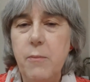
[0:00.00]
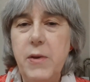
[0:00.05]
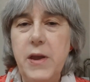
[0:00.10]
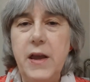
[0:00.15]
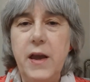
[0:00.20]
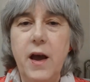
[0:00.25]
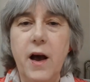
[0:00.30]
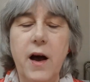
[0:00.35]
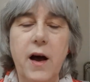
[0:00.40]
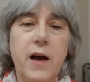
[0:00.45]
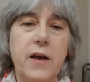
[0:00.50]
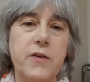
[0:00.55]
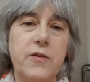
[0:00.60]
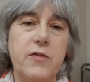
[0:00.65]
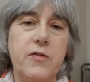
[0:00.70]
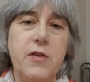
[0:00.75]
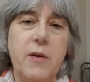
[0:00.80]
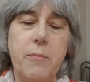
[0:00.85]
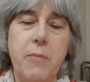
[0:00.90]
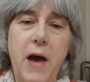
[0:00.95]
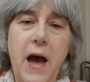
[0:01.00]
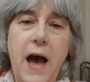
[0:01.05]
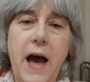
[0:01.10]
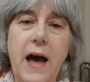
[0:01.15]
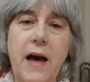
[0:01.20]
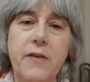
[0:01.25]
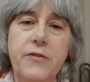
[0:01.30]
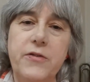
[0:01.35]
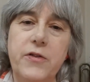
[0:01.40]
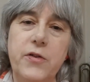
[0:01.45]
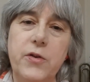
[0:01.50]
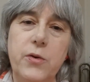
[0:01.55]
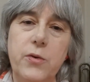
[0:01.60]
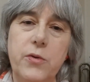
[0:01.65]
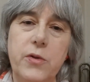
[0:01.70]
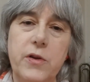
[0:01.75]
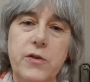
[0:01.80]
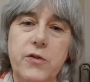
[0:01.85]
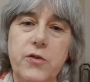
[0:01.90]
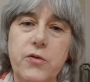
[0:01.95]
because the path
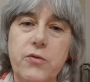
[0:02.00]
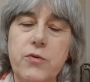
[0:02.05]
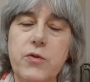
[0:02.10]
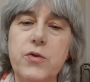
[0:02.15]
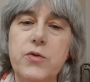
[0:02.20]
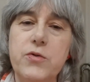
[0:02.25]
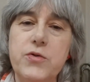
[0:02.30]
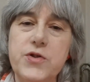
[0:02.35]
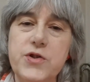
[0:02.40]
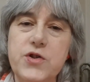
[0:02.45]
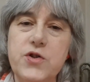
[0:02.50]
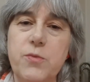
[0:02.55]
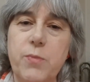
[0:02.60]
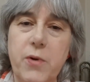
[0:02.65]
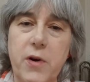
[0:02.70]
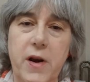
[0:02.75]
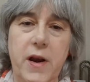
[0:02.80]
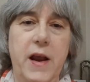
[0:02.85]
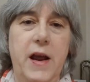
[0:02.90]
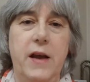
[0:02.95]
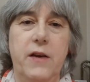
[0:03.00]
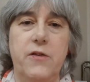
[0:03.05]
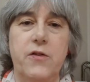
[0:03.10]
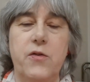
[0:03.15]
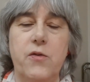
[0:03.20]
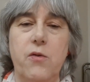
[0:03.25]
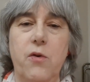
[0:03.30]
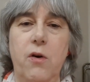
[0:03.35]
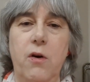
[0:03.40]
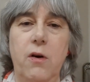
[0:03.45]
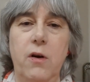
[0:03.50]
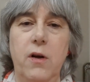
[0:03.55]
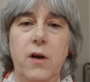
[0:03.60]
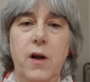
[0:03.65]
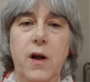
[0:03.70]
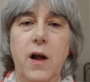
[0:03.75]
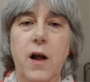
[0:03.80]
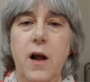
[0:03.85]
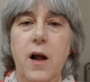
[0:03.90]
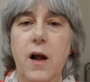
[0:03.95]
to the true
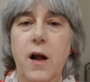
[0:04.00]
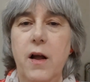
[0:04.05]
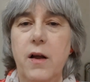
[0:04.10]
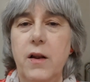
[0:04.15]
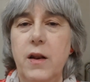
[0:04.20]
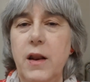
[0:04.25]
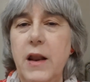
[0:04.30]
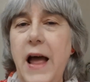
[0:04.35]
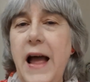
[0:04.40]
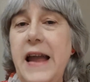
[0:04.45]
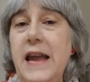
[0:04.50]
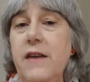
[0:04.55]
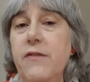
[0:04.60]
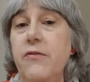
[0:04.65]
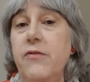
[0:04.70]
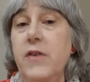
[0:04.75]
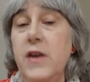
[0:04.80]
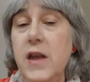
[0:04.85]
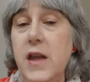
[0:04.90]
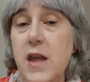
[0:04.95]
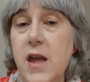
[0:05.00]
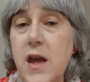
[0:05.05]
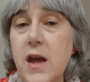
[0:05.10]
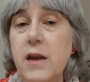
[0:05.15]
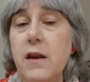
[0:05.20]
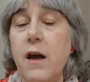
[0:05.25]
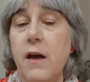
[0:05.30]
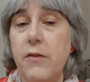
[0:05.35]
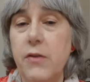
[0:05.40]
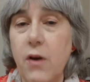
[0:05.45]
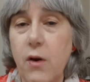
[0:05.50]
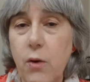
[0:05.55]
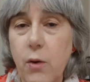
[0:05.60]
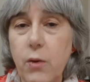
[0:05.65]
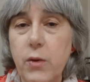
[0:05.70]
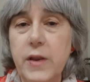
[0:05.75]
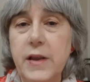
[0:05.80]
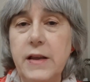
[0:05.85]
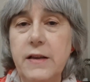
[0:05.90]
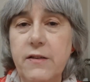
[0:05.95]
supernatural life in the
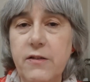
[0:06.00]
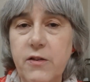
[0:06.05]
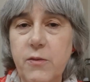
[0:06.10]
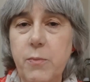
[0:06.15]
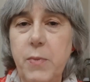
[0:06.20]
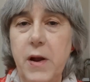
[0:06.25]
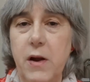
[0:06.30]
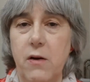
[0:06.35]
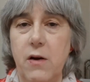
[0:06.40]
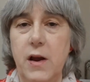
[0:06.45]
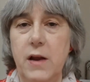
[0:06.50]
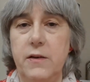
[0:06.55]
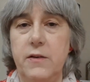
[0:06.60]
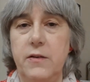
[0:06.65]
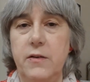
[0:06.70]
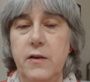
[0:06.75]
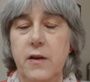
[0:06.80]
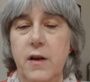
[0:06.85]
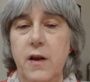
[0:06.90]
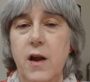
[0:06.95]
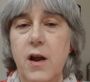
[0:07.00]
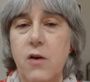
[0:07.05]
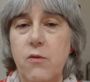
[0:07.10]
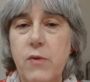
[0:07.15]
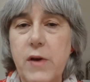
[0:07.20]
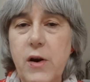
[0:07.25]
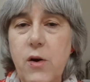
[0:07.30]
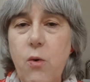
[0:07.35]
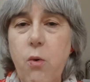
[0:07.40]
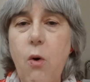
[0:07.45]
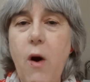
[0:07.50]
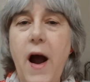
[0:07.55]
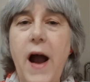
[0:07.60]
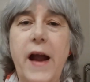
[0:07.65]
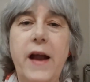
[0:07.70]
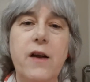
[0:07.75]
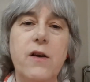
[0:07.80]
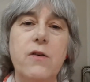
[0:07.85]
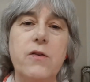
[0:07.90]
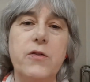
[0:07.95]
Holy Spirit
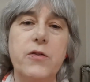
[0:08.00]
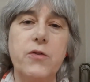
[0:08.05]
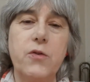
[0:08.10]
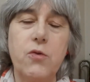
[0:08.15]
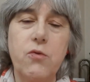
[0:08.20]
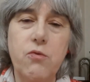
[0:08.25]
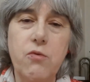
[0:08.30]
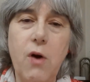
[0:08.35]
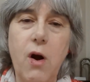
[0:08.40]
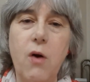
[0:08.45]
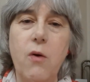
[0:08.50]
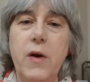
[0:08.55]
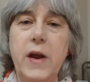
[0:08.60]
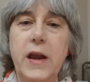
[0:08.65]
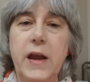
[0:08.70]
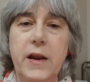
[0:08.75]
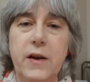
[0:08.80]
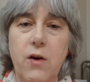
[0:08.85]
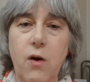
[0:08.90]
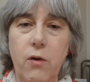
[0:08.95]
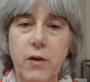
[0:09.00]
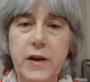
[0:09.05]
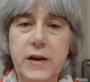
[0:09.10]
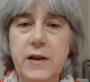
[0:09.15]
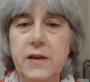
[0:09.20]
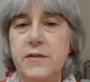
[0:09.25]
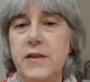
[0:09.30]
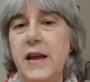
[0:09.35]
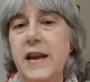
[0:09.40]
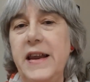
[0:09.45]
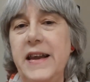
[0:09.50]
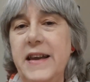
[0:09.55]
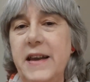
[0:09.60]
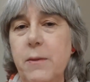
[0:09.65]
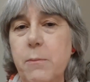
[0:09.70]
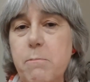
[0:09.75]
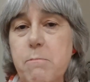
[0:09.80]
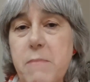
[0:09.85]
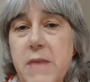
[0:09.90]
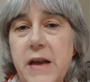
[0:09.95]
requires growing in holiness and a
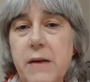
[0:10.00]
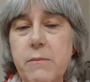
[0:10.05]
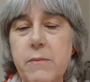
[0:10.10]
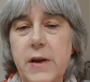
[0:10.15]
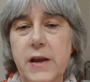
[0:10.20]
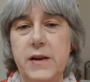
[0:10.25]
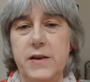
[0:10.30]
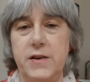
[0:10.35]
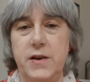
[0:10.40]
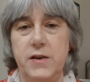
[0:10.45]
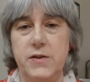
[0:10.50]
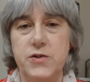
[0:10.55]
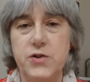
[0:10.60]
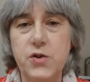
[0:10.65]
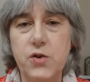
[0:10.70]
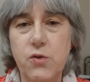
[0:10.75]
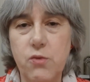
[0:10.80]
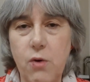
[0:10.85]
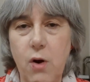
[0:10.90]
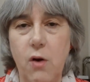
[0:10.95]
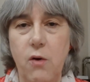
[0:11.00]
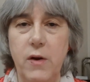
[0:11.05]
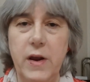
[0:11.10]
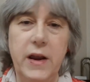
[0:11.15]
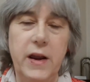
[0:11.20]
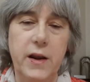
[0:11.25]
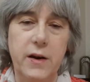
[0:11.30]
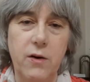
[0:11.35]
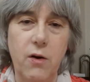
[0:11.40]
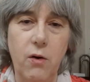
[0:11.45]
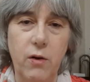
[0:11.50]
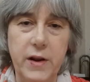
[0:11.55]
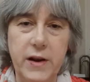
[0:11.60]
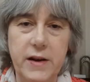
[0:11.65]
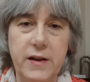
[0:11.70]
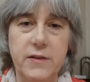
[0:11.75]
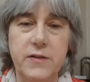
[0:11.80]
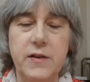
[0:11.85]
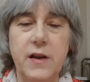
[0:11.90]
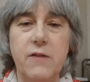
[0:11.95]
commitment to growing in
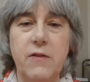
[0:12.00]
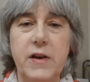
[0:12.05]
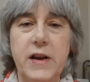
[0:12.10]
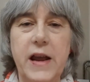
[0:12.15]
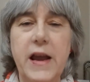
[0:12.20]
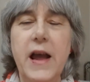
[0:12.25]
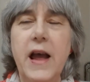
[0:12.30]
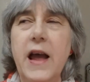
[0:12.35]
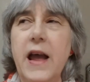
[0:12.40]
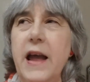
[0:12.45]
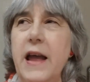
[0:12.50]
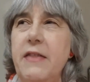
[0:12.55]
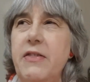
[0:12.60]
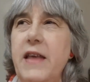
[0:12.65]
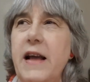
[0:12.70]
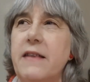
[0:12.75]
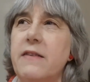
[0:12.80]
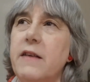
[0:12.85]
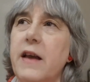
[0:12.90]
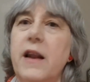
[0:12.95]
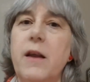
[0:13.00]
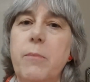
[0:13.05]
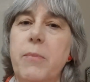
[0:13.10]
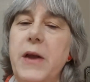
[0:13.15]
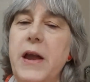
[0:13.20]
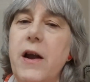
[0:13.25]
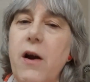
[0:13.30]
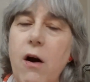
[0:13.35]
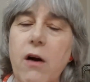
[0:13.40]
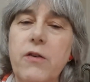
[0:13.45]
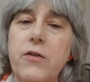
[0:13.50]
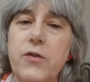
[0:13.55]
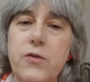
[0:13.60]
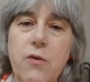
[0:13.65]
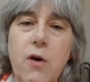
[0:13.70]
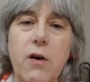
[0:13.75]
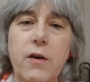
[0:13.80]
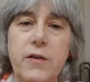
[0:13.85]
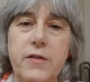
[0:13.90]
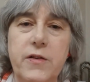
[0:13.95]
holiness every day. That's going to be our
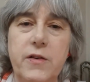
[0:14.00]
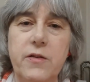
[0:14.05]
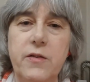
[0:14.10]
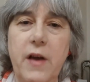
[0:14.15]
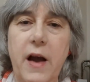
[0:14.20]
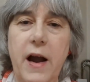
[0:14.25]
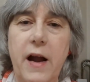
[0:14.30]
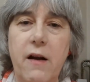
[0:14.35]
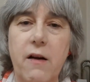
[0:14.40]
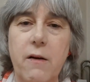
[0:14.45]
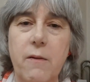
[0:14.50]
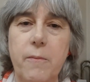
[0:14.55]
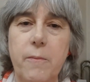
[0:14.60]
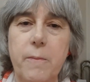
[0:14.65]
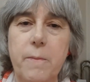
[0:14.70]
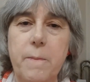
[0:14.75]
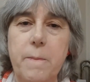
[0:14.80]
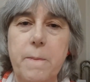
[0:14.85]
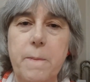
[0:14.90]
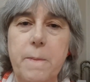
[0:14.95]
strongest desire.